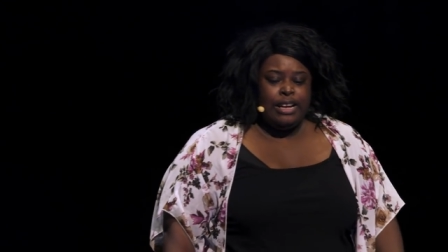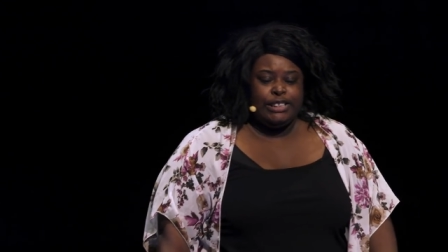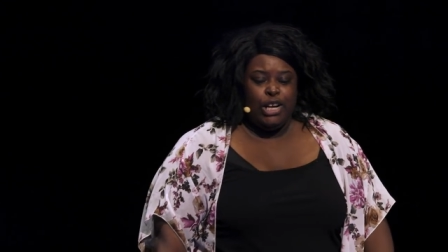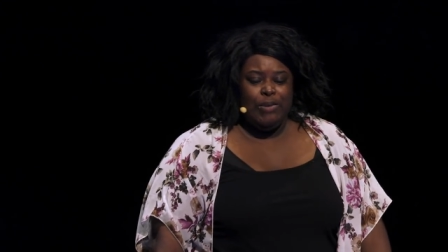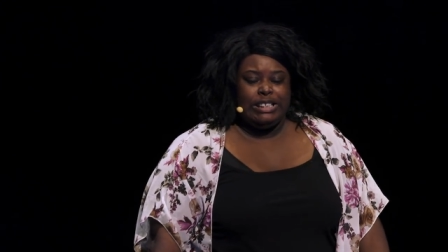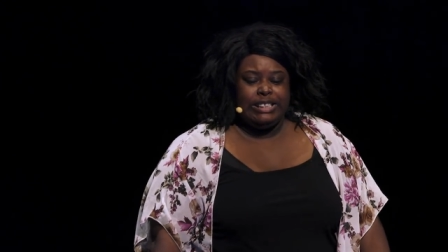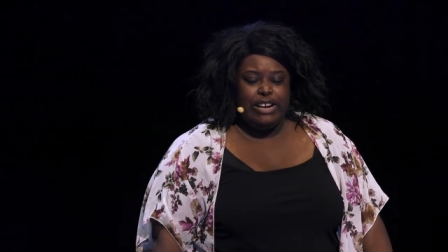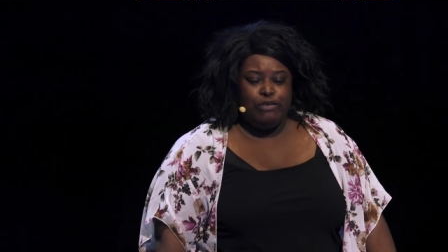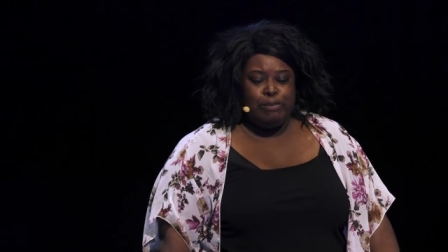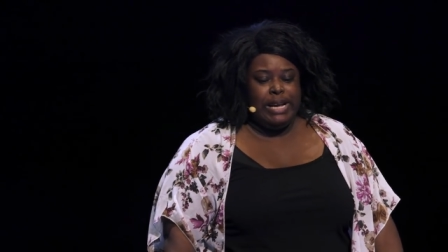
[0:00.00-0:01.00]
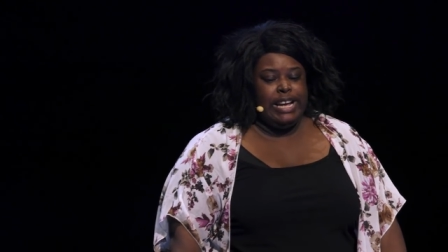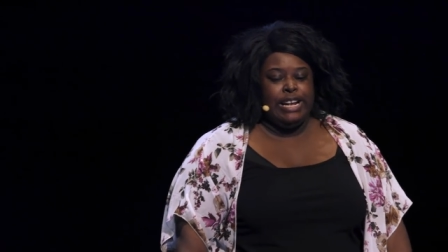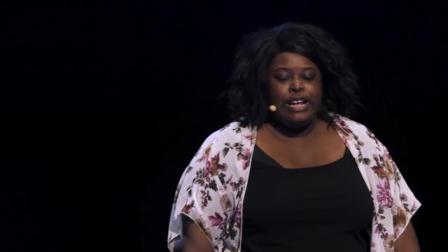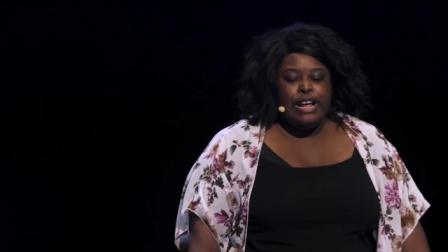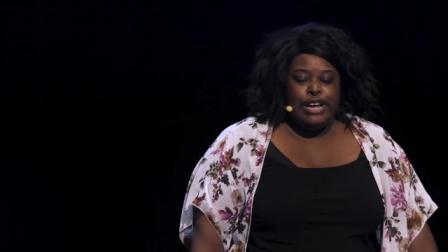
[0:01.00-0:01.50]
So instead of
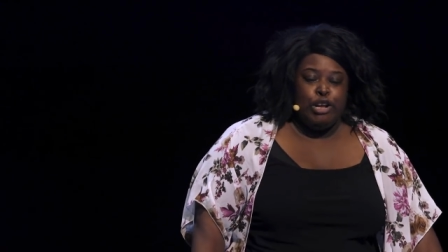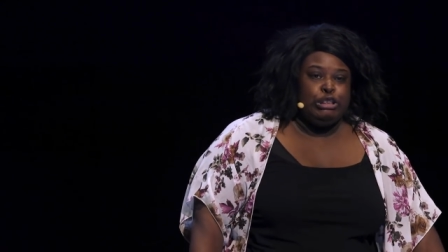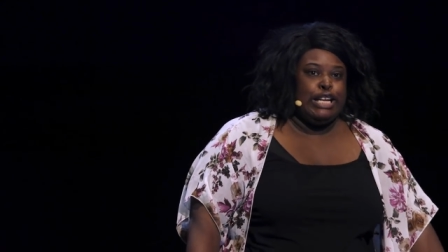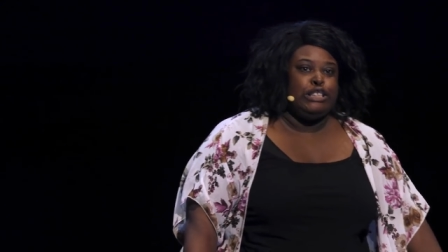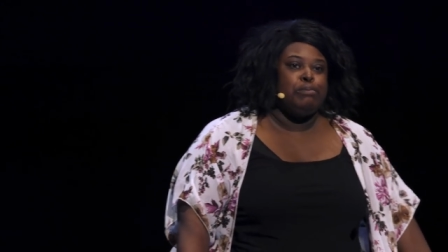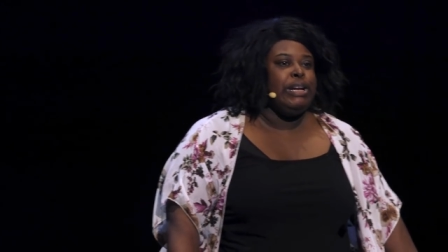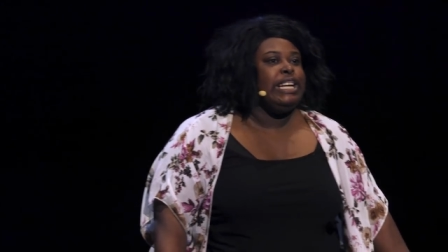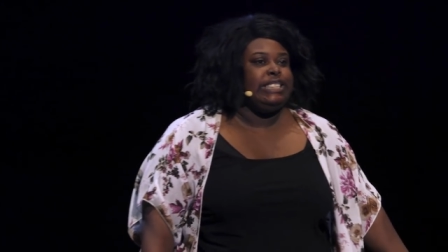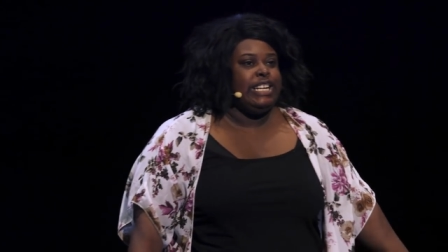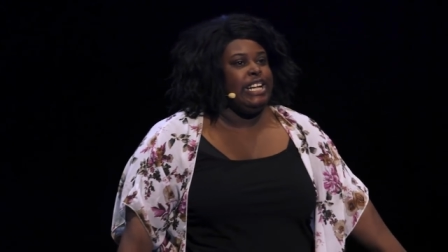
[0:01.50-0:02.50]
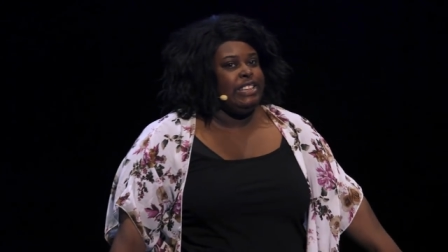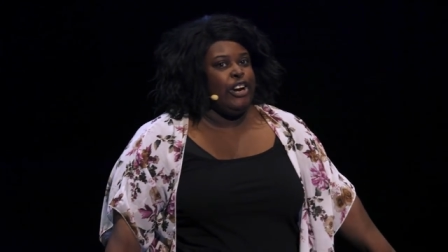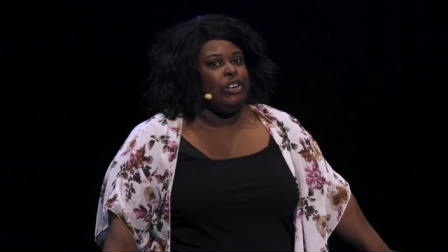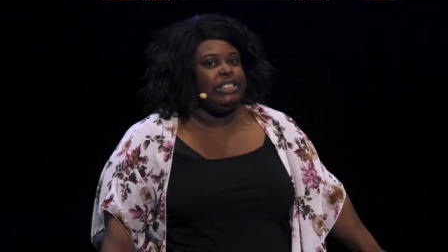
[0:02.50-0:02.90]
being, just me sitting there